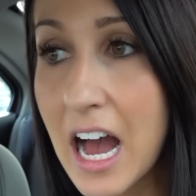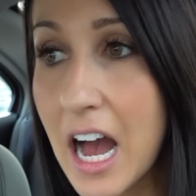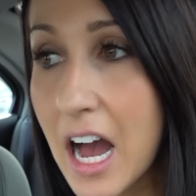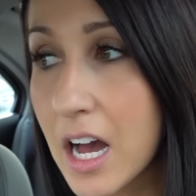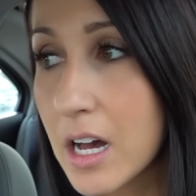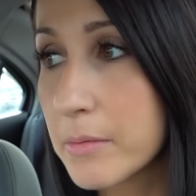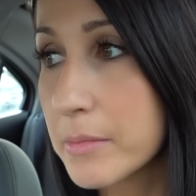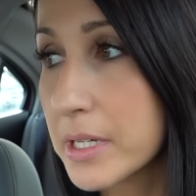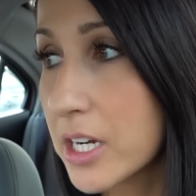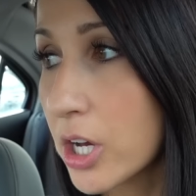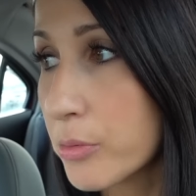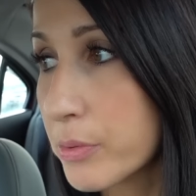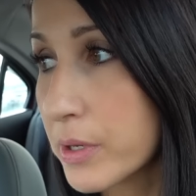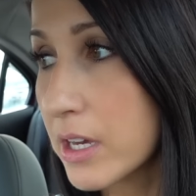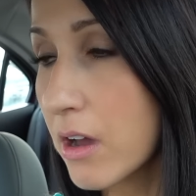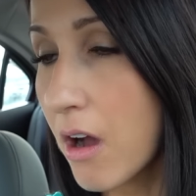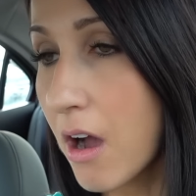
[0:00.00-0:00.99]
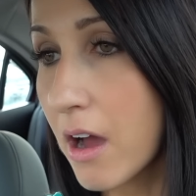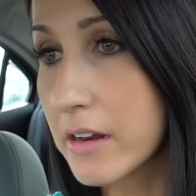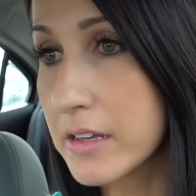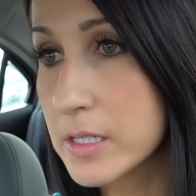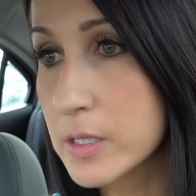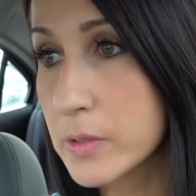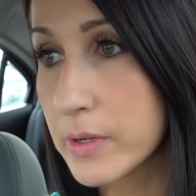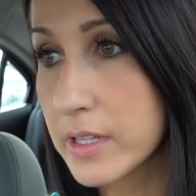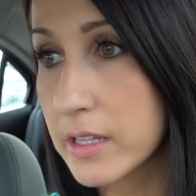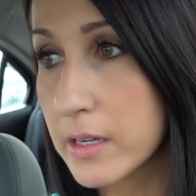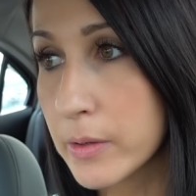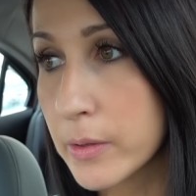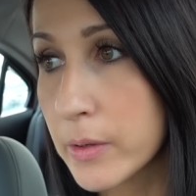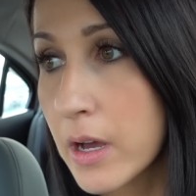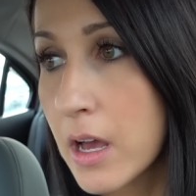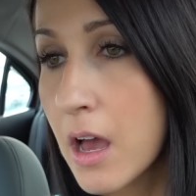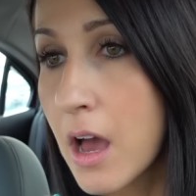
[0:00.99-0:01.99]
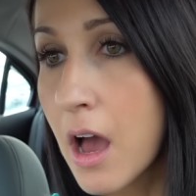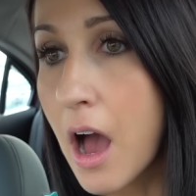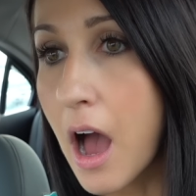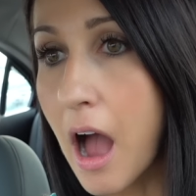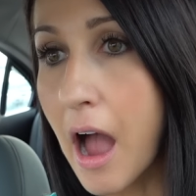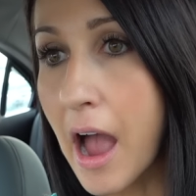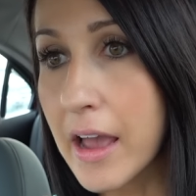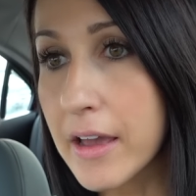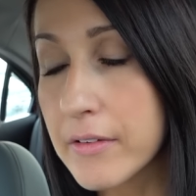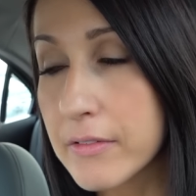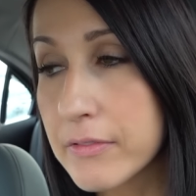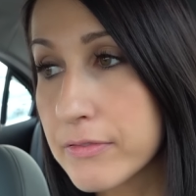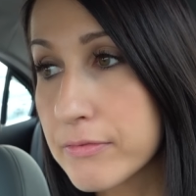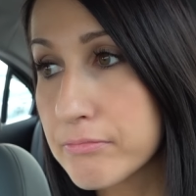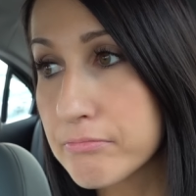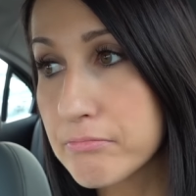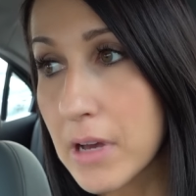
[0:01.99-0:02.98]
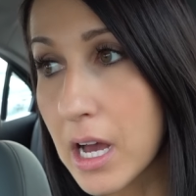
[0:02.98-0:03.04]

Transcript: And I'll be honest with you, I'm